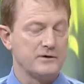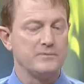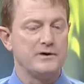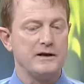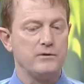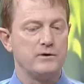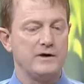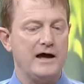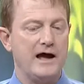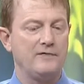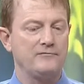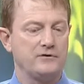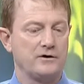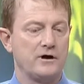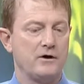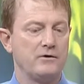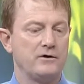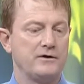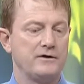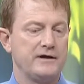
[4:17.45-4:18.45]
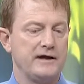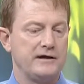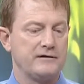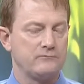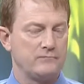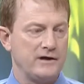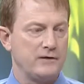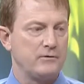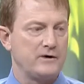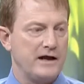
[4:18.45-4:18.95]
Somebody would have to go in and
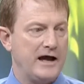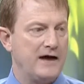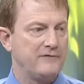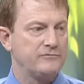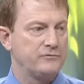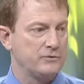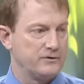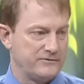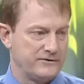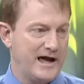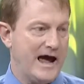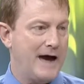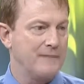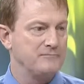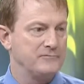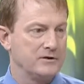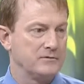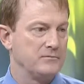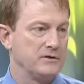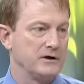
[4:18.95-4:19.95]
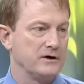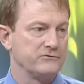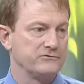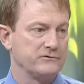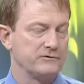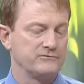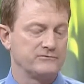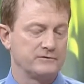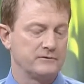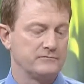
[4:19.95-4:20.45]
they, they would have to adapt it
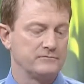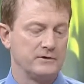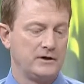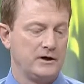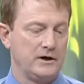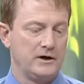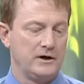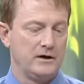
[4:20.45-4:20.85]
because there's a,